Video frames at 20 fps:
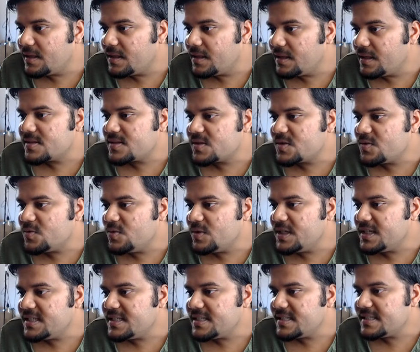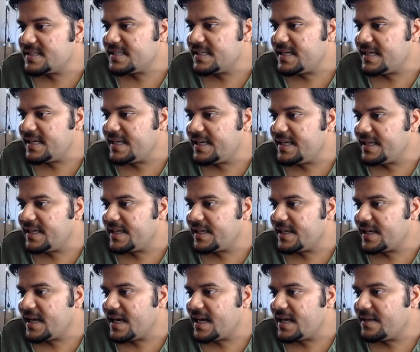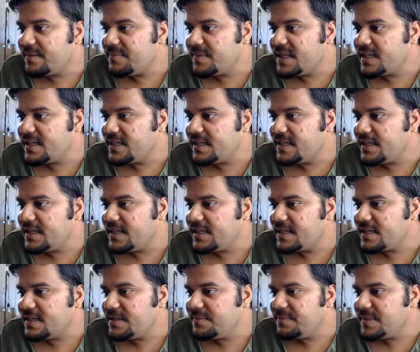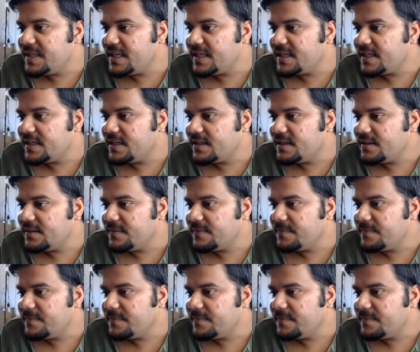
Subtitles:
Suraj is saying, I am an incoming